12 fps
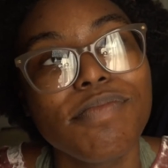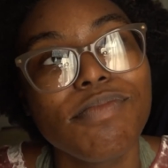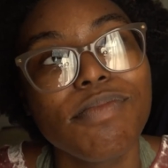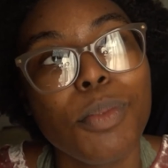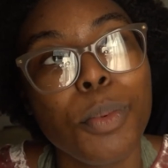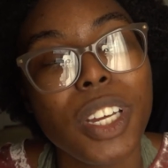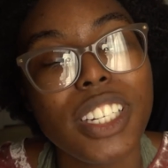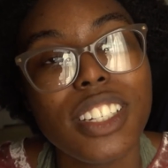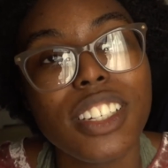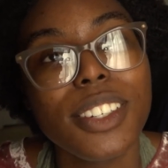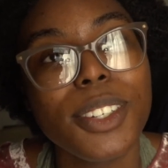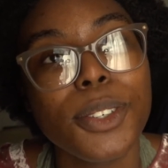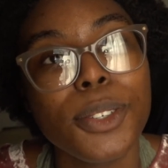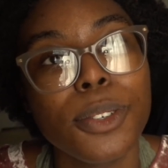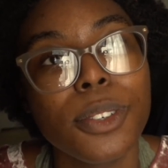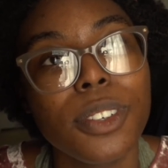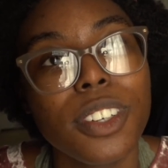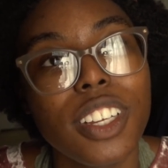what to
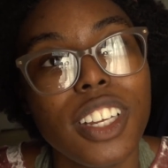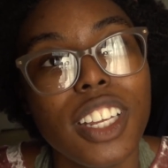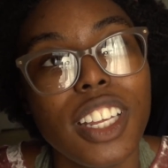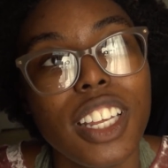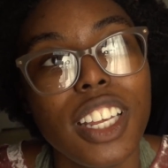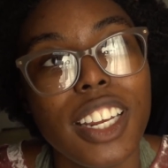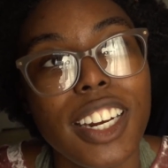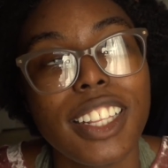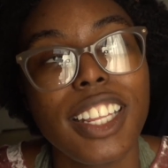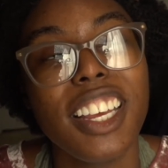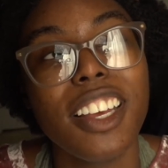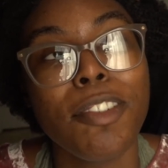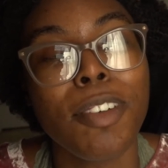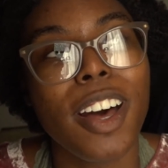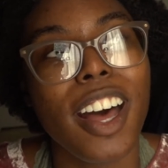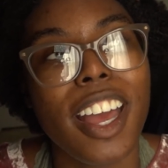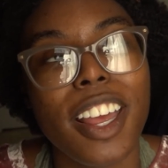do. And I think i I